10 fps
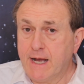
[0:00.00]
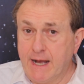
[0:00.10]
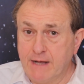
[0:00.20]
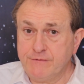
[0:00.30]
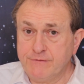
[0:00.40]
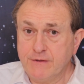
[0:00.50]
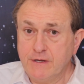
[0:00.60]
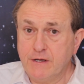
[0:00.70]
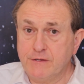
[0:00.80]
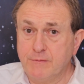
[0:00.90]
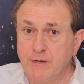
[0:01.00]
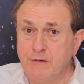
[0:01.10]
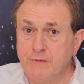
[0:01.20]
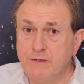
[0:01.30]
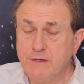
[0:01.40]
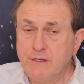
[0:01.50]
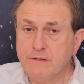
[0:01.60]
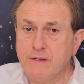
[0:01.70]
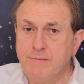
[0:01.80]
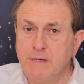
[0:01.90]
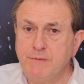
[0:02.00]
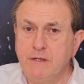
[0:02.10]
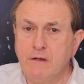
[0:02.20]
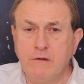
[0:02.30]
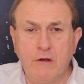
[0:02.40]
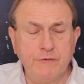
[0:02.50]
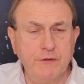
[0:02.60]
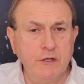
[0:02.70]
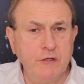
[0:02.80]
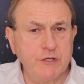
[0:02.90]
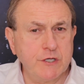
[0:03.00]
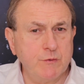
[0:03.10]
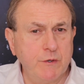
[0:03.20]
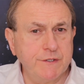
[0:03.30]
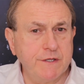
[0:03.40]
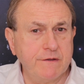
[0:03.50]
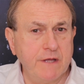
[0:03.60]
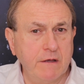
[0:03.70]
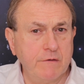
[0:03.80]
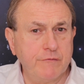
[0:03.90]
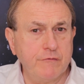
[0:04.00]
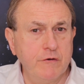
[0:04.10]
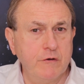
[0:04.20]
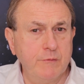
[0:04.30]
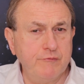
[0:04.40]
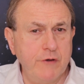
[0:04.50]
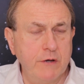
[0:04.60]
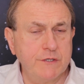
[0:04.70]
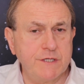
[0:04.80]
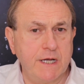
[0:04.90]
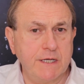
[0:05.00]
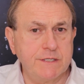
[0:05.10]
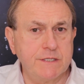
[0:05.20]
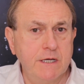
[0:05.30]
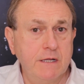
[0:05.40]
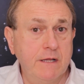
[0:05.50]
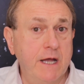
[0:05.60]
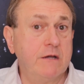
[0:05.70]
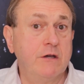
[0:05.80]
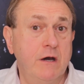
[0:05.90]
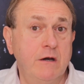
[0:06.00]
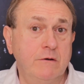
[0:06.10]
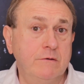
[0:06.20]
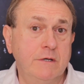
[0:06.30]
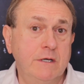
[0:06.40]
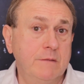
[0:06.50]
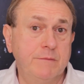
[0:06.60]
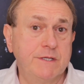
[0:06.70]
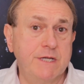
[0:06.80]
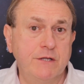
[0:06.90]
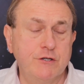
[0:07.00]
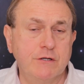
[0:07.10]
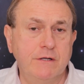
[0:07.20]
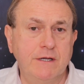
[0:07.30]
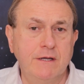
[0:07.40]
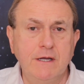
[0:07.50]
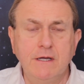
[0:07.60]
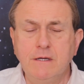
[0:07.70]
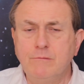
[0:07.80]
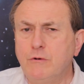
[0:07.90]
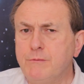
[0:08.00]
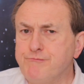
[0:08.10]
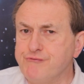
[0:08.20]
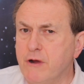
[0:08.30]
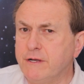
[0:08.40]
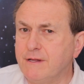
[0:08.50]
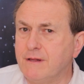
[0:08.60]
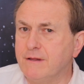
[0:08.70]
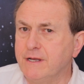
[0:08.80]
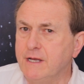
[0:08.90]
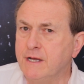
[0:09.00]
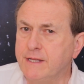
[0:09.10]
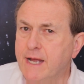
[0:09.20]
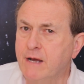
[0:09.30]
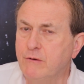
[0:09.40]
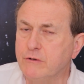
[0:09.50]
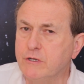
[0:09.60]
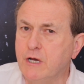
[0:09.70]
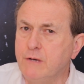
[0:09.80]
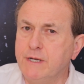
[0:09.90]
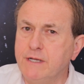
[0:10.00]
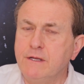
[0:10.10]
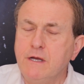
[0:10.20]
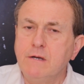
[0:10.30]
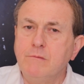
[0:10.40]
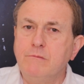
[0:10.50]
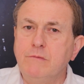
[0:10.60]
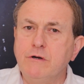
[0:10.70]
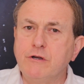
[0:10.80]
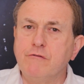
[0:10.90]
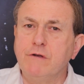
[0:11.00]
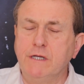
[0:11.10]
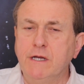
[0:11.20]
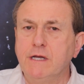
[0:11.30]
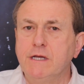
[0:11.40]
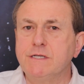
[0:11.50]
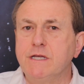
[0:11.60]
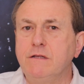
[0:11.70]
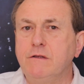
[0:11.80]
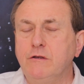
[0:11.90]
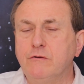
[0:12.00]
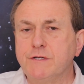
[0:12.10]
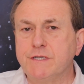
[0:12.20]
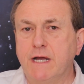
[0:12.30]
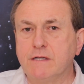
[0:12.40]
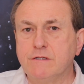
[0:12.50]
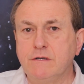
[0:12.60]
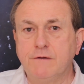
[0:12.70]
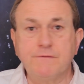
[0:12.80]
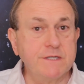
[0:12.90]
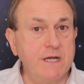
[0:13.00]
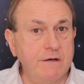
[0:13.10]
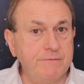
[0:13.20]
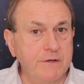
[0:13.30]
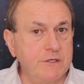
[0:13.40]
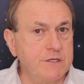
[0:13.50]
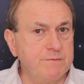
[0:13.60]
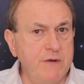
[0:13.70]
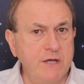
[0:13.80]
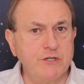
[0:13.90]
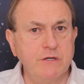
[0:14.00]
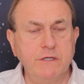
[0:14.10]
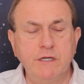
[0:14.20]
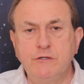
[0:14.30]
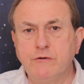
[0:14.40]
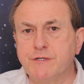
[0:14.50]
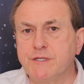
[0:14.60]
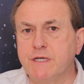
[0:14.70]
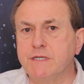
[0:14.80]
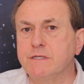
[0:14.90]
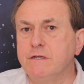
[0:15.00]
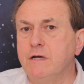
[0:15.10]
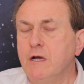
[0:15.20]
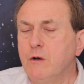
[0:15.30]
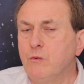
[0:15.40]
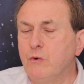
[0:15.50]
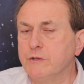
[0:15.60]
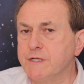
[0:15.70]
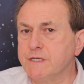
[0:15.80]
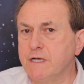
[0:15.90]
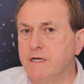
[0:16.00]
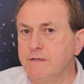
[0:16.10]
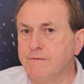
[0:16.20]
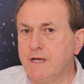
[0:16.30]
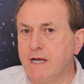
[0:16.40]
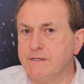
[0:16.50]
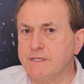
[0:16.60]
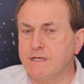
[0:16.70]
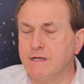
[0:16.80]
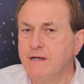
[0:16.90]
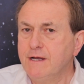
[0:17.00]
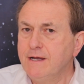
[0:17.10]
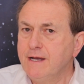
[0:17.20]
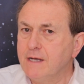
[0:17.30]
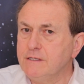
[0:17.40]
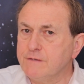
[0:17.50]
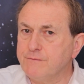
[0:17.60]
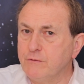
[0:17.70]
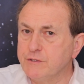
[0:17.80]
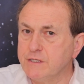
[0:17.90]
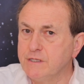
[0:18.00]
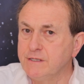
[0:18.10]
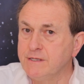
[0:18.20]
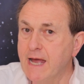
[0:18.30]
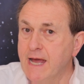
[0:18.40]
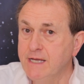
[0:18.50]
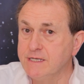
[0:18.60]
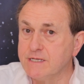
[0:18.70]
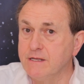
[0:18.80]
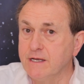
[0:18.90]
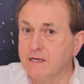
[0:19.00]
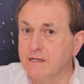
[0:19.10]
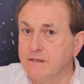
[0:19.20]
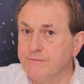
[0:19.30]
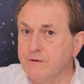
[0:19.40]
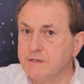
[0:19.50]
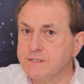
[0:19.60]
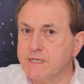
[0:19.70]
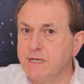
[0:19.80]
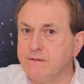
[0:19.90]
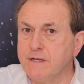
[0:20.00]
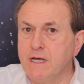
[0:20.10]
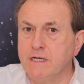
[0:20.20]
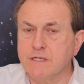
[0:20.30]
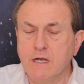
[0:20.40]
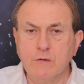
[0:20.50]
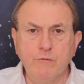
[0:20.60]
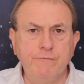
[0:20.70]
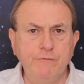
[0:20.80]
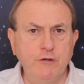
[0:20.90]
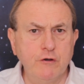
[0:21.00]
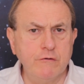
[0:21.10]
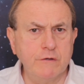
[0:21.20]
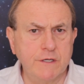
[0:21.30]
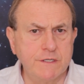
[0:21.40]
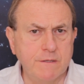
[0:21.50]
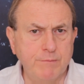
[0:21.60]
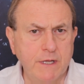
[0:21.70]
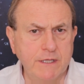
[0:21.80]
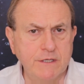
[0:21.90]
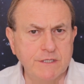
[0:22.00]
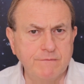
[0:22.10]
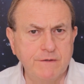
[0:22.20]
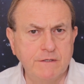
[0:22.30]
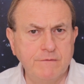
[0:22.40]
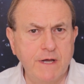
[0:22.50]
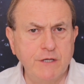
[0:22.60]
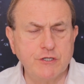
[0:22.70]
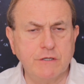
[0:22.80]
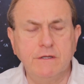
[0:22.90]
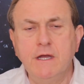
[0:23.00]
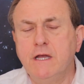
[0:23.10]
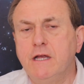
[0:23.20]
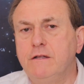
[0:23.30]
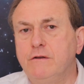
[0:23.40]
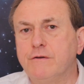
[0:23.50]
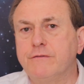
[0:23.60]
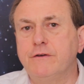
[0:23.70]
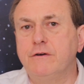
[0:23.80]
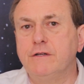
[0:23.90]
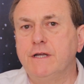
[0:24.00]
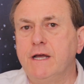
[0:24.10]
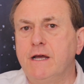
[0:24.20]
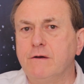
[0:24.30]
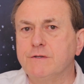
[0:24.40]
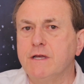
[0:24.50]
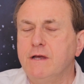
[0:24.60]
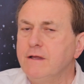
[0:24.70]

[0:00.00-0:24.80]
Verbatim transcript: And at the moment, there may be a lot that you just want to think through, process, let go potentially more brightly and outgoing, Mercury is in your sector of self expression and your sister water sign of Cancer. And it's forging an ace link in the first 10 days with Uranus, the planet of innovation, in your third house.